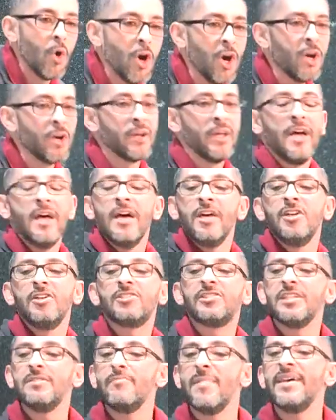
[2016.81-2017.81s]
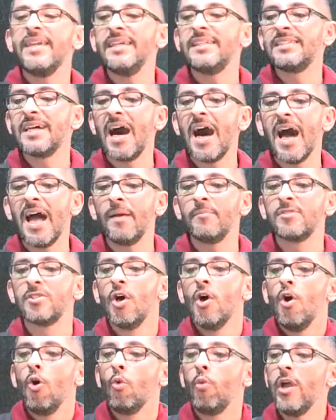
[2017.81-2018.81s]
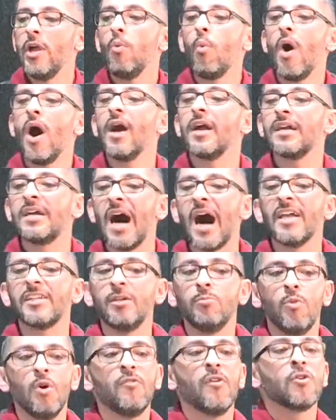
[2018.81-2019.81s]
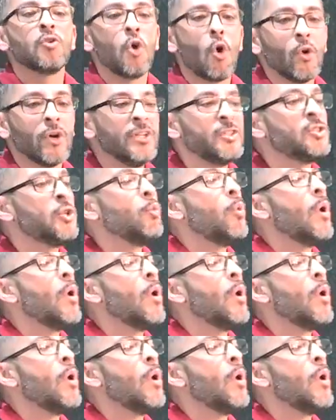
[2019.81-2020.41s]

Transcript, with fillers: word. You see, many times we want God to move according to